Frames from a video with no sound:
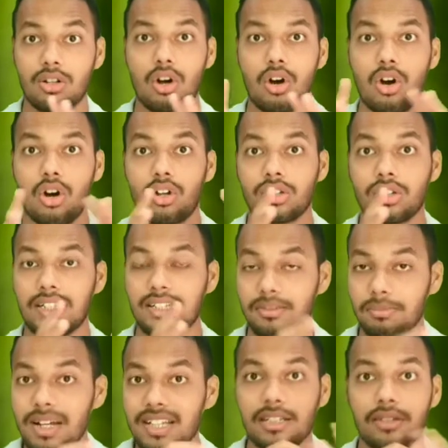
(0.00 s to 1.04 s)
or that is
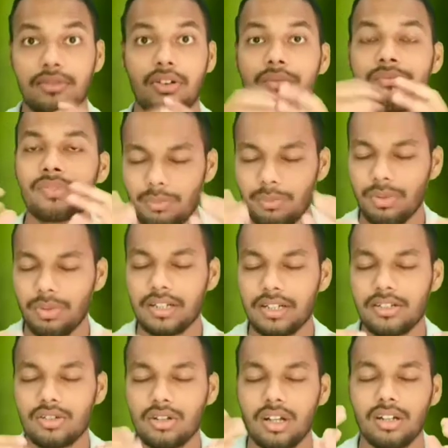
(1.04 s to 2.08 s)
massive, peaty
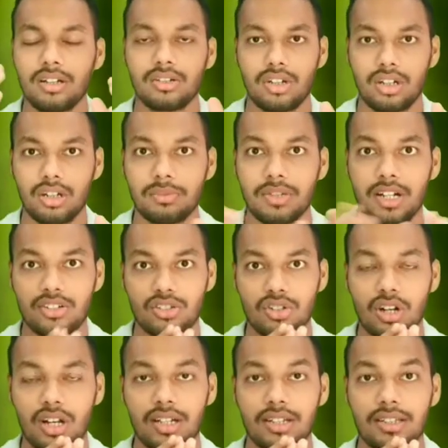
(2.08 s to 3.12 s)
soil, columnar
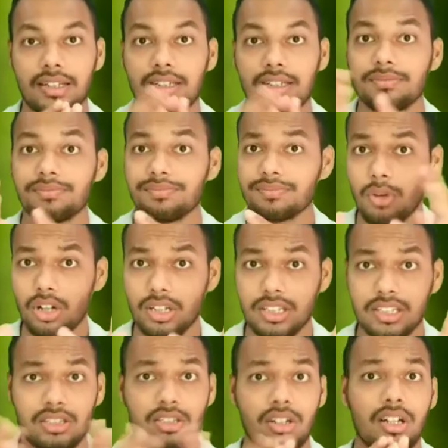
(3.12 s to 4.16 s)
soil, then
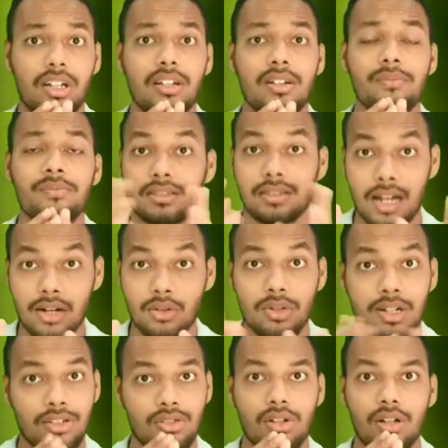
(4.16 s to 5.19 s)
blocky soil,
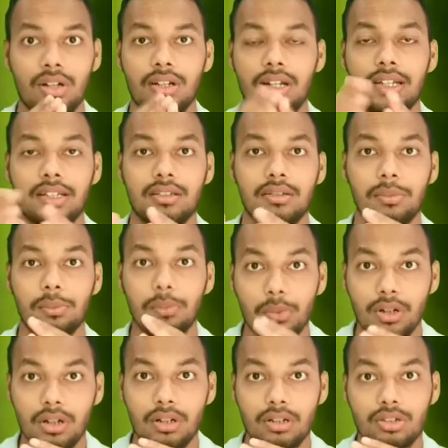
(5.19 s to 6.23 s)
granular soil like
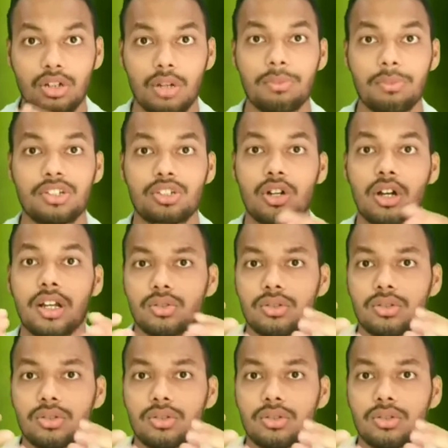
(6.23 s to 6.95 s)
crumby soil.